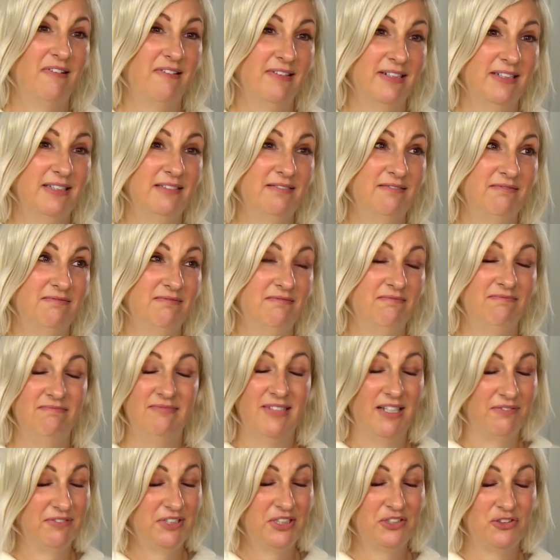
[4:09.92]
I
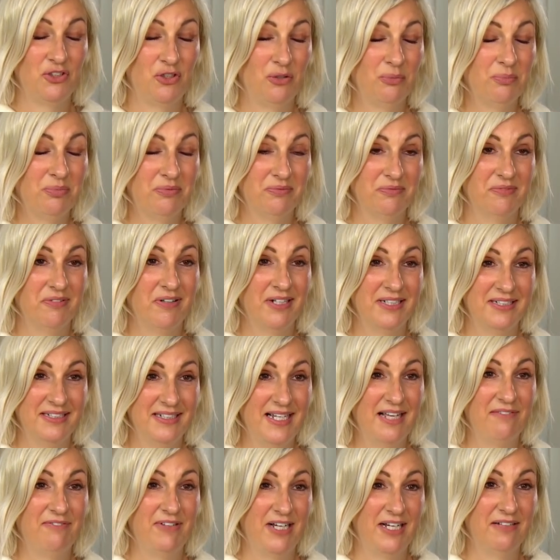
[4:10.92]
never stop. I
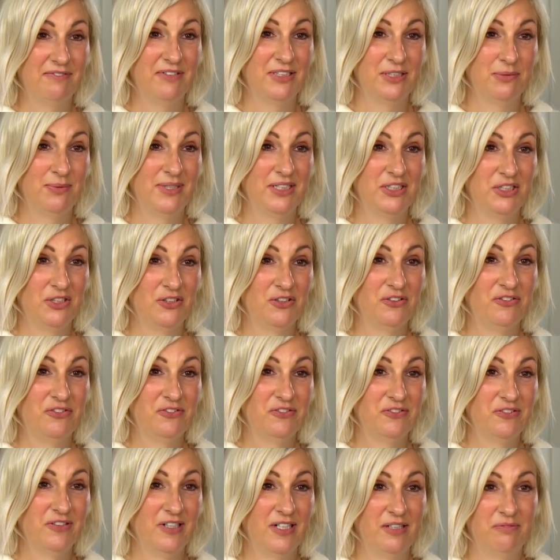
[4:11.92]
never ever switch off.
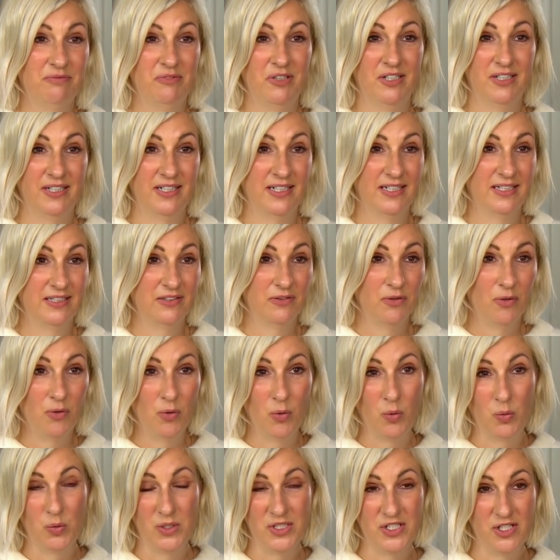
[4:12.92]
I'm working
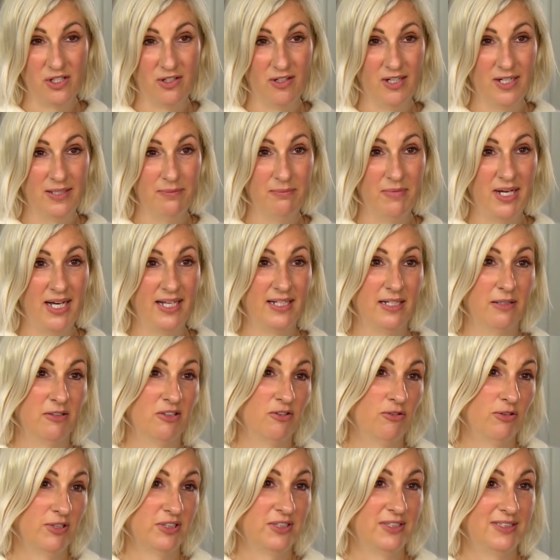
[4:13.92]
all the time and
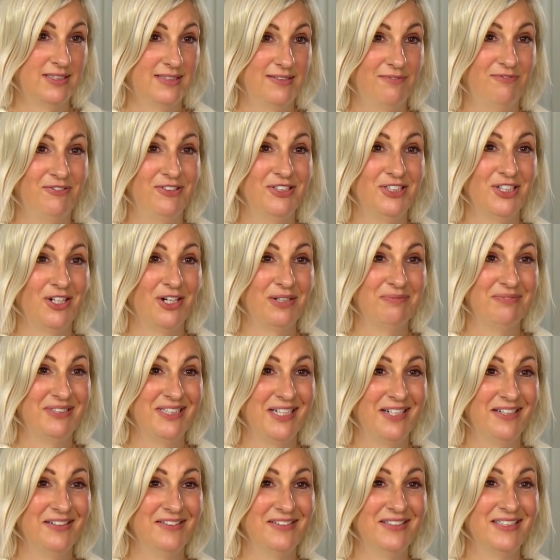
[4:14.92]
across different time
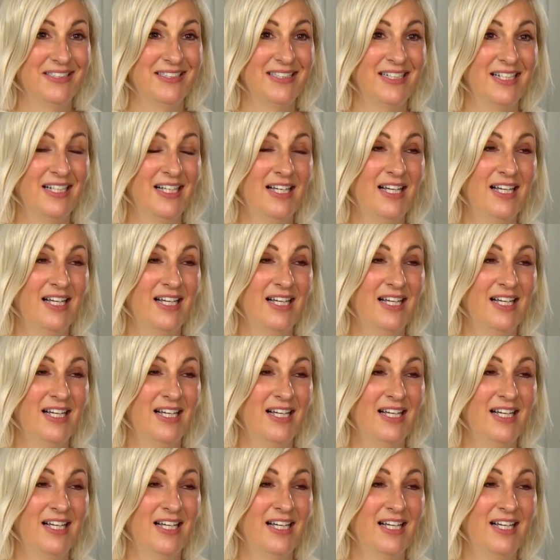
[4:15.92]
zones.